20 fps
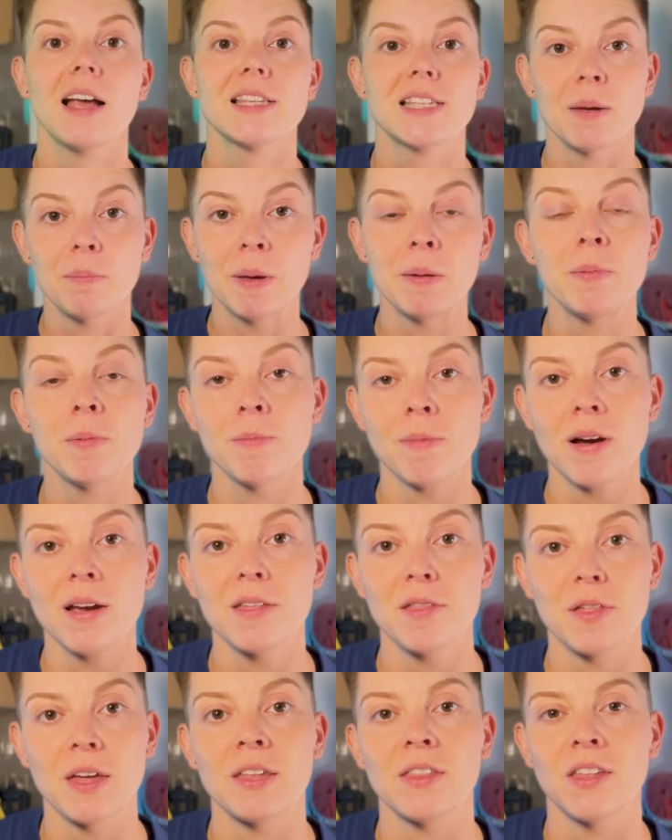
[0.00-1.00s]
Some people
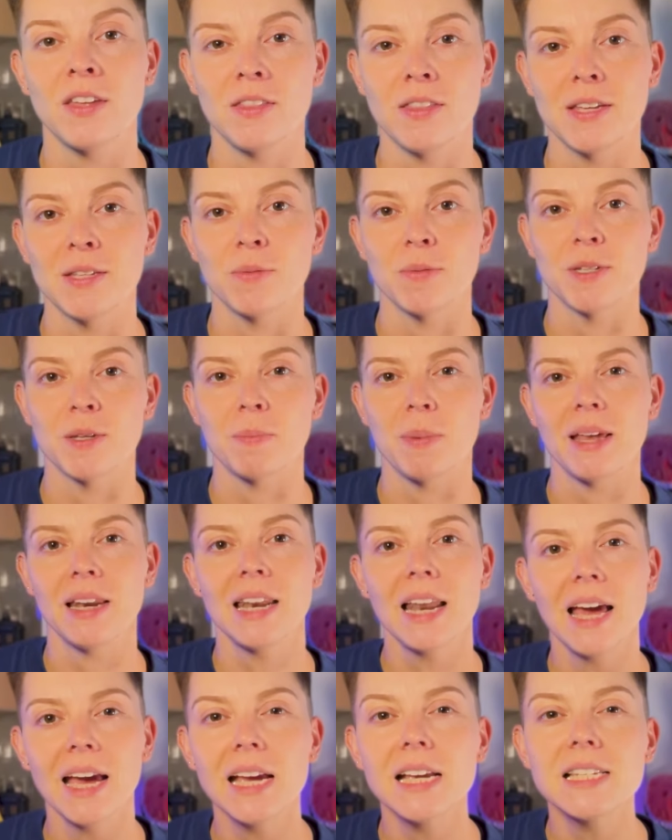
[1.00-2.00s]
might think that this was a bit
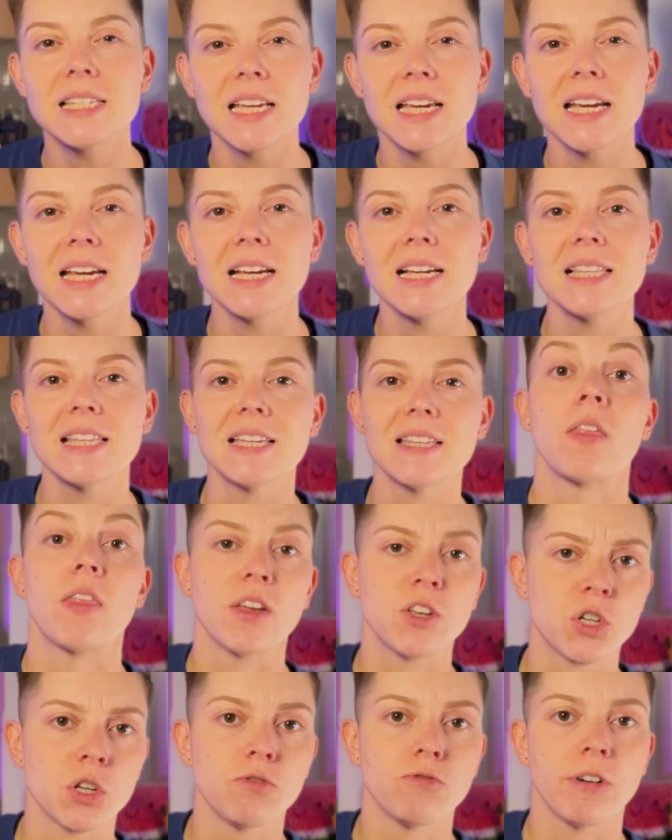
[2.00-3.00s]
lazy, that they
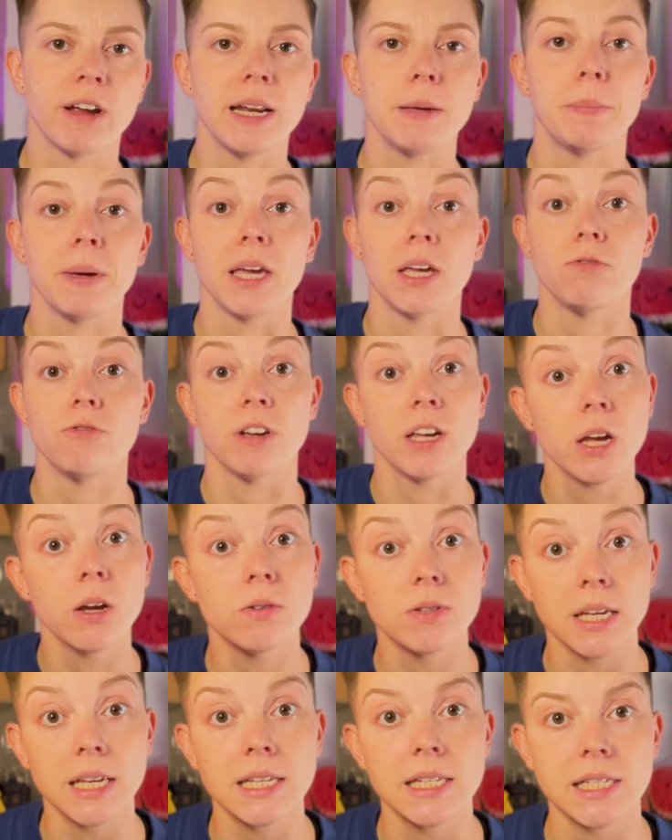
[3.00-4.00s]
shouldn't really be
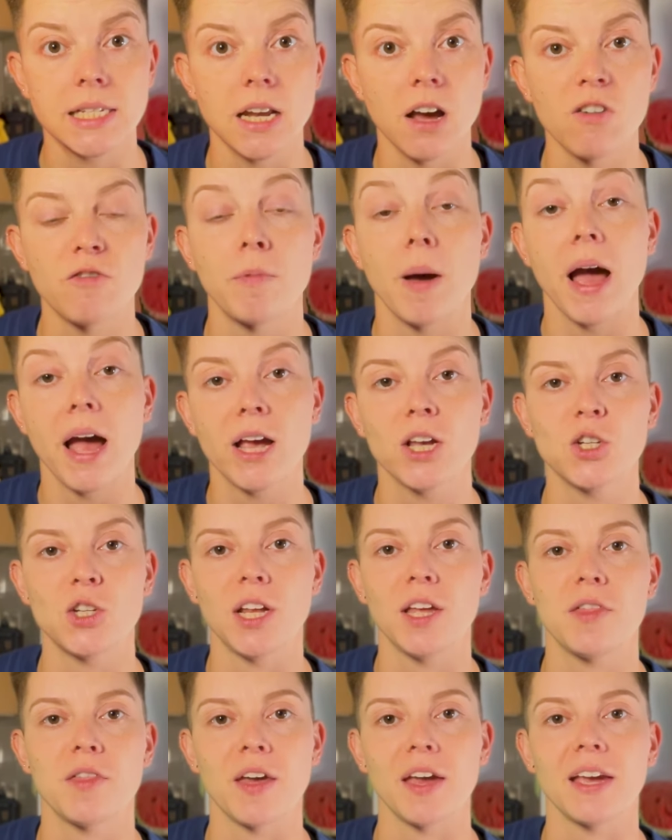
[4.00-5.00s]
reusing stuff, but I
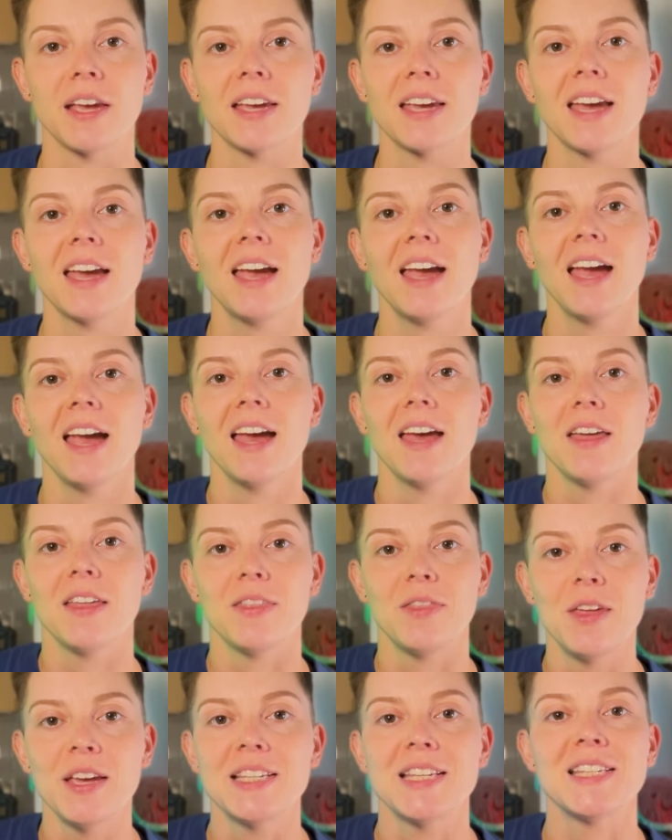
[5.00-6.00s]
actually think
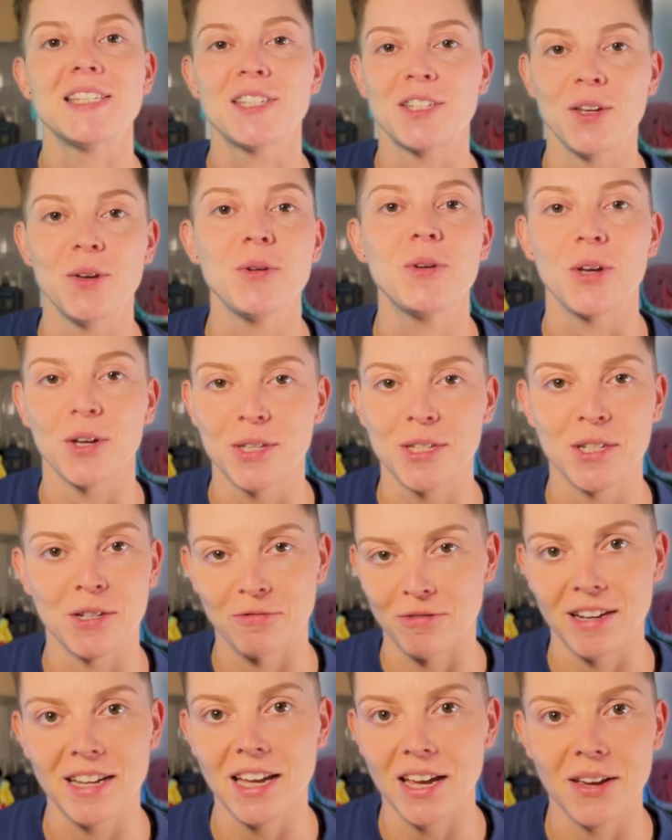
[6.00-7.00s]
this is too good to
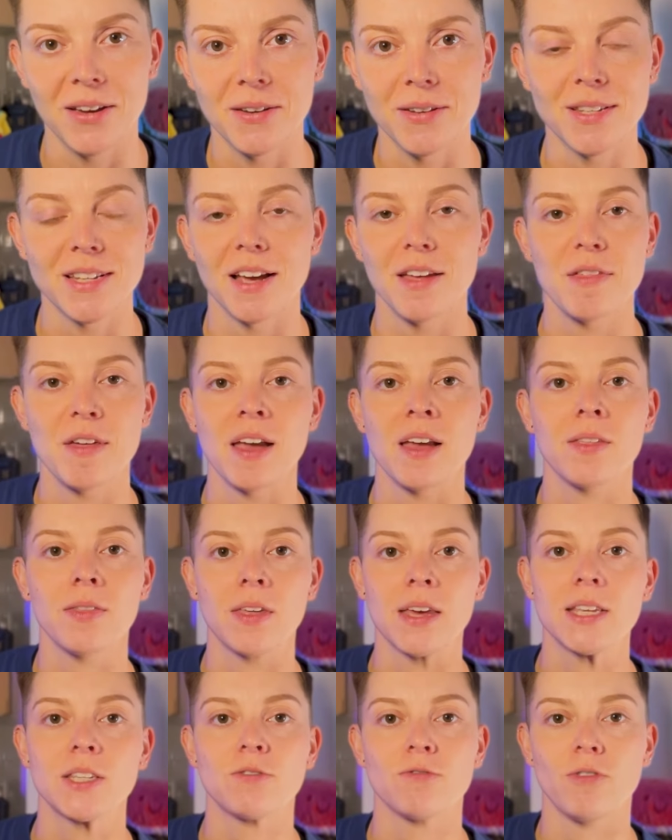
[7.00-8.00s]
reuse. I think
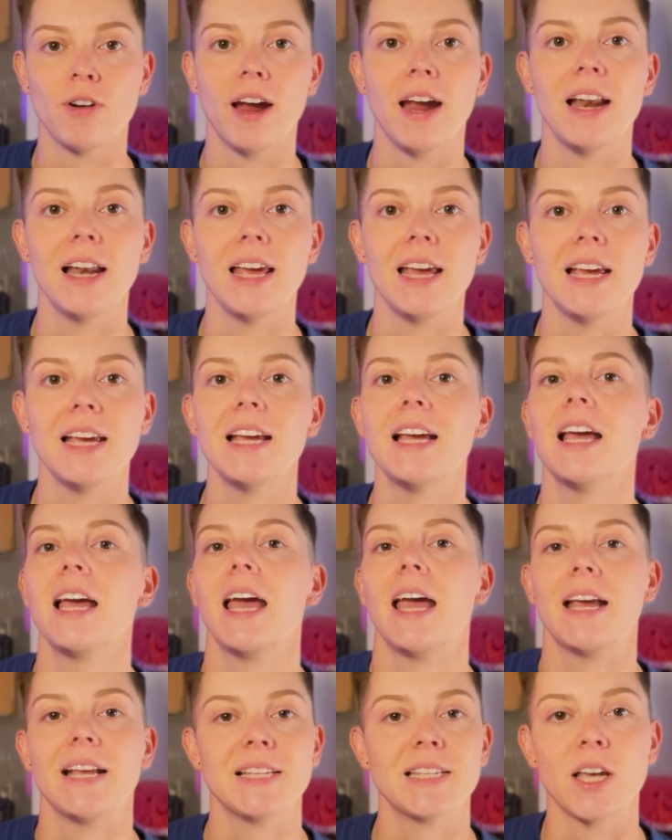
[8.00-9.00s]
this really
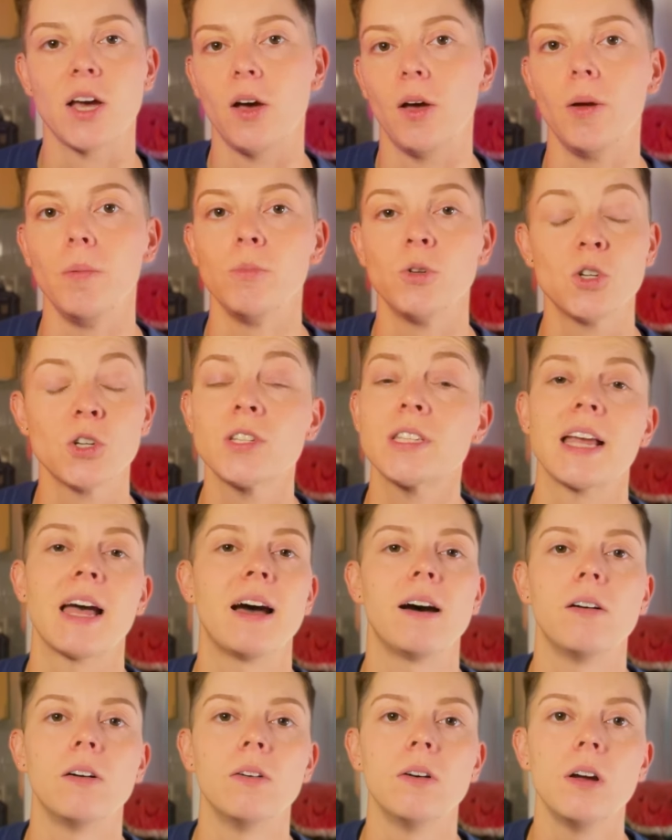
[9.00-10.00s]
hits home just
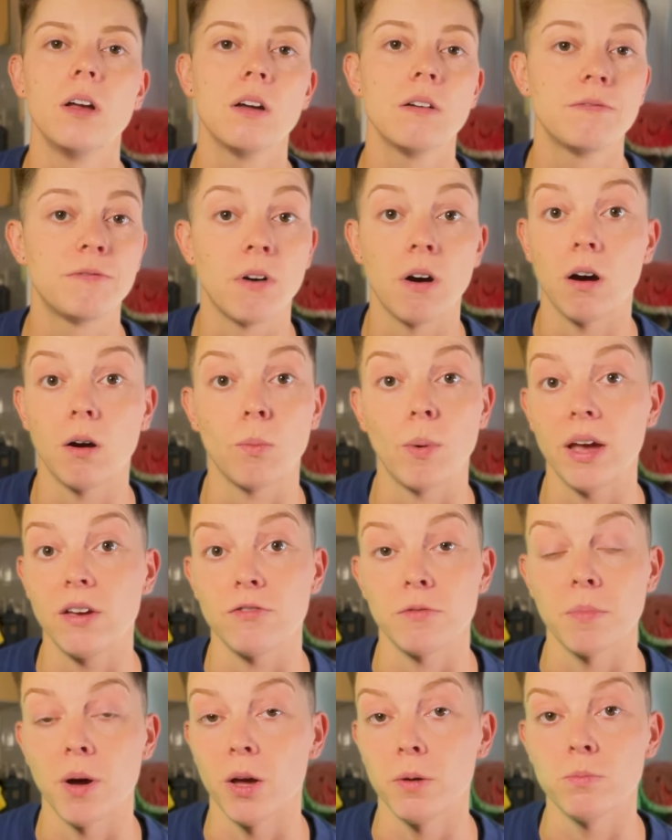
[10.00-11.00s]
how far away
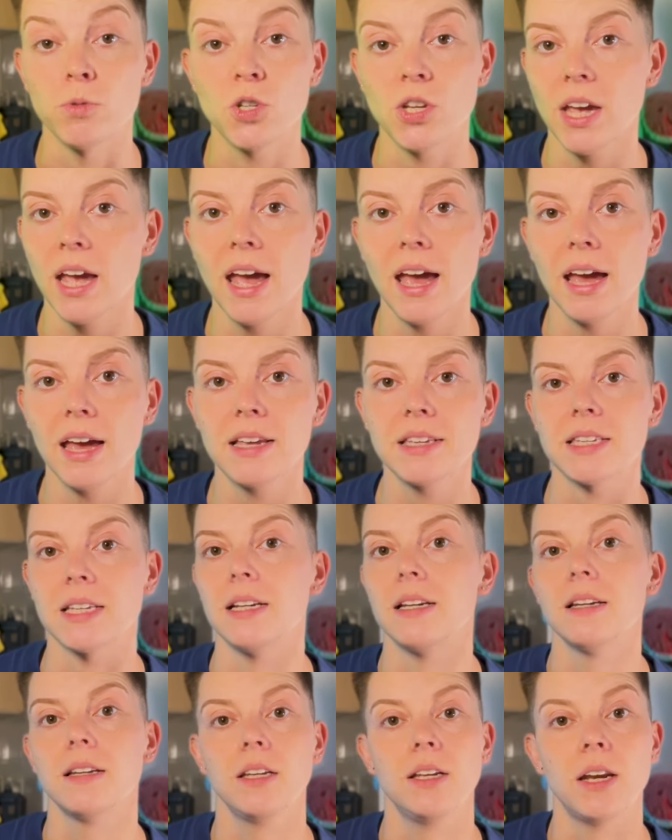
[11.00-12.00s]
from home she is,
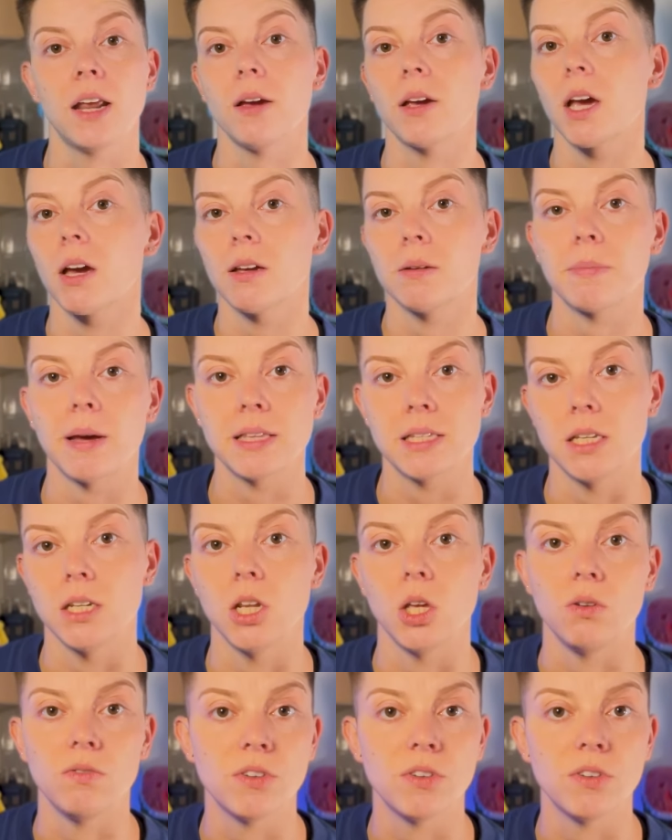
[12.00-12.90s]
and you know, going back to new